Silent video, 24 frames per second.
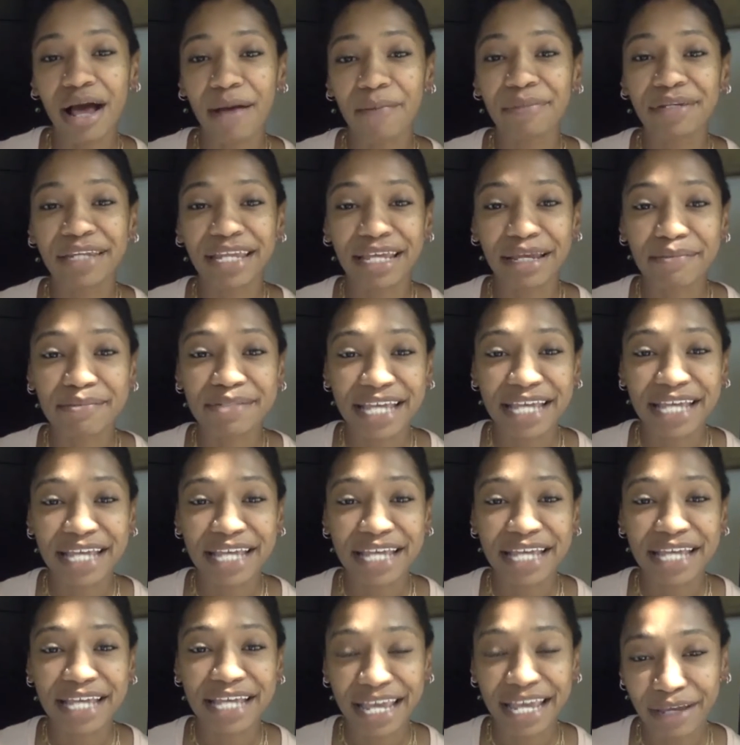named
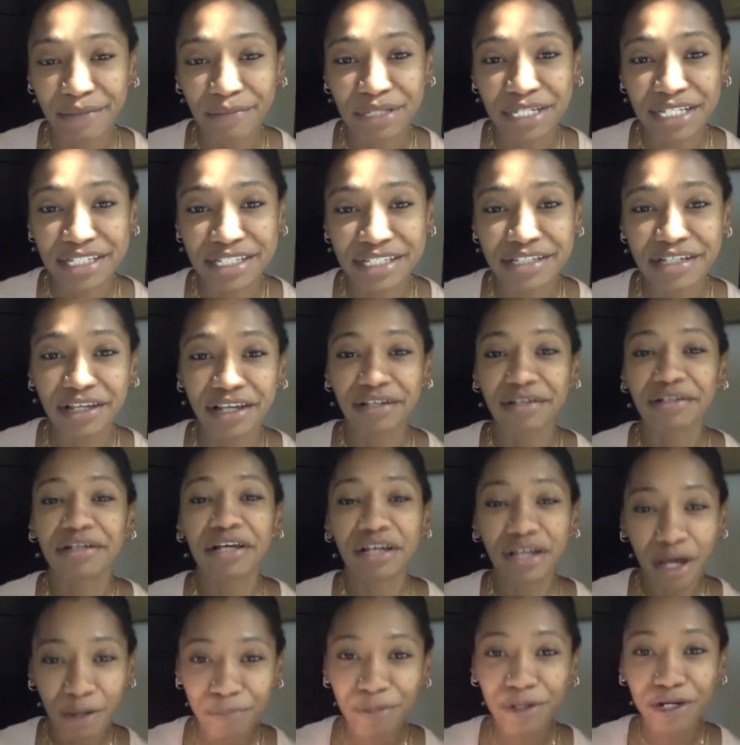Amos, a
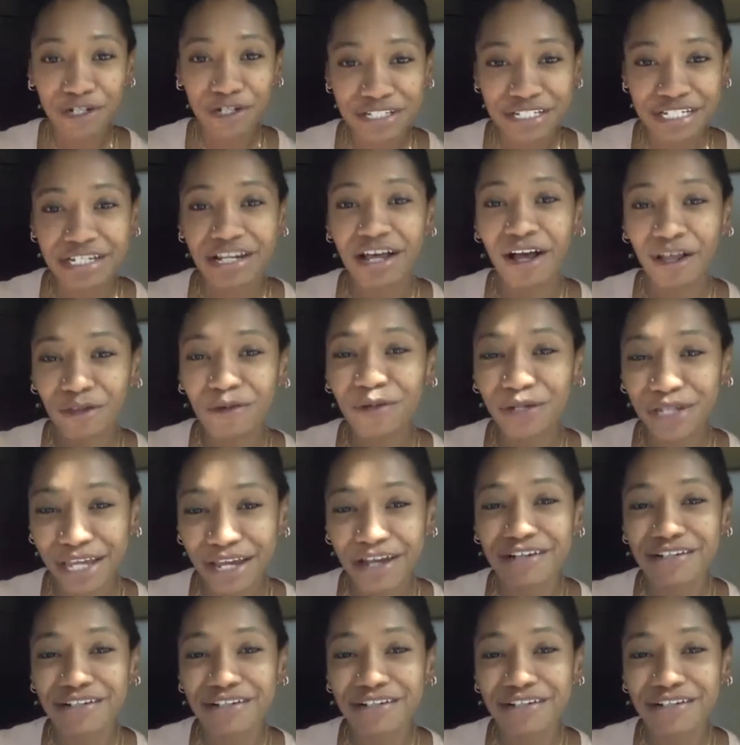person, although a character,